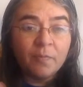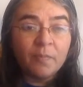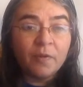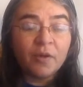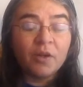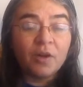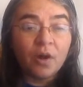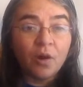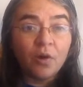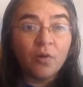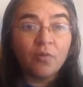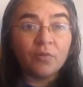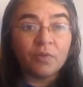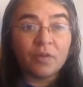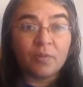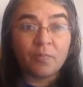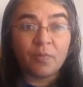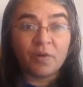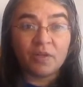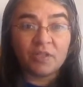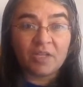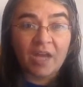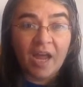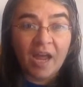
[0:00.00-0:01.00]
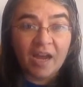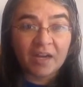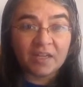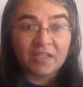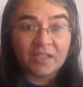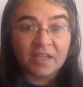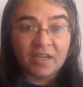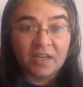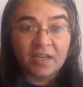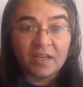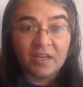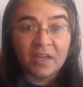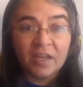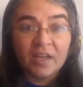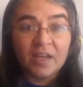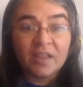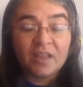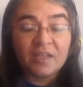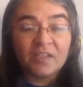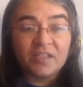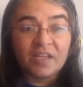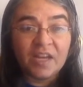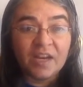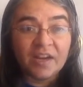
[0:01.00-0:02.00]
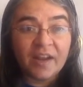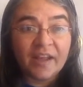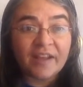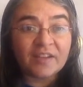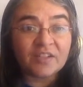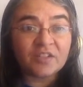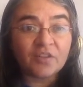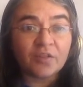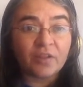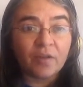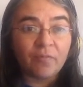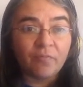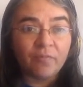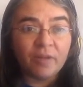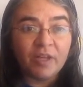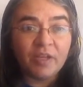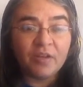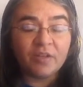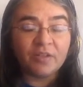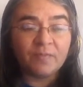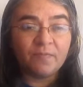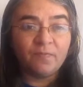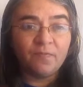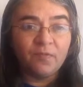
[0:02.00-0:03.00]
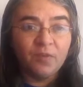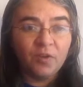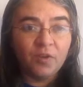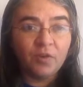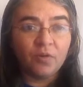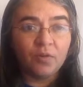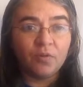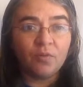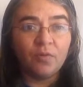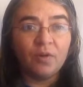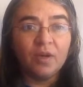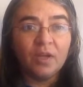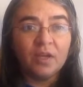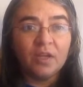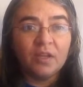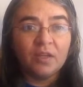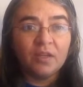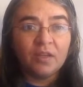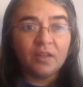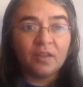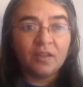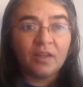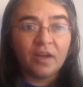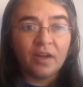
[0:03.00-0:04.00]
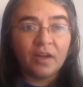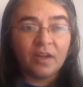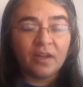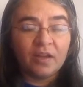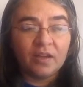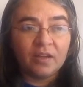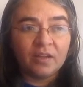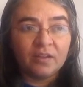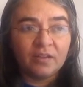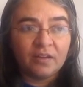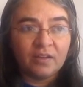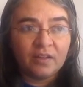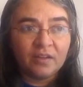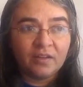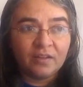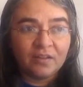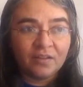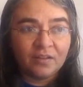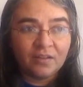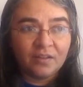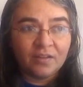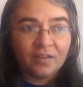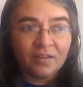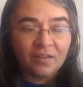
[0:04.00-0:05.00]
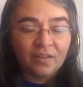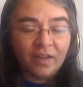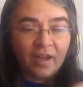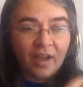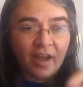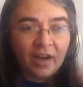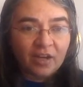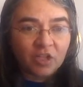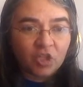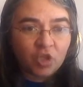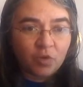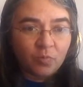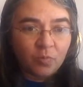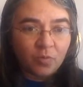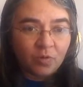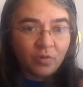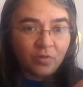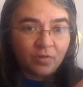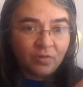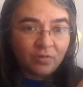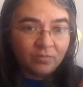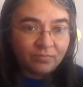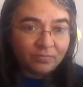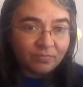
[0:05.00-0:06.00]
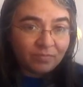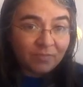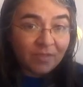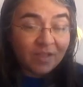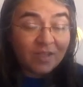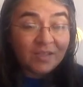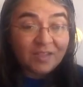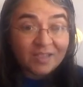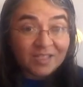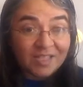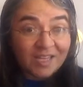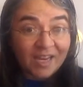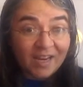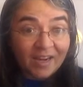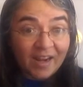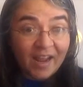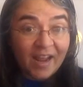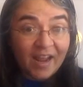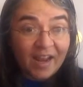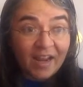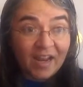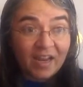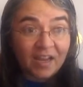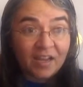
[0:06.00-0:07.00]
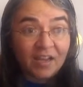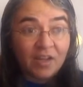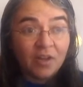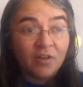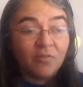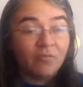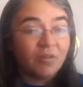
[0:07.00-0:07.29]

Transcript: coat that protected the DNA so that we could view the actual DNA.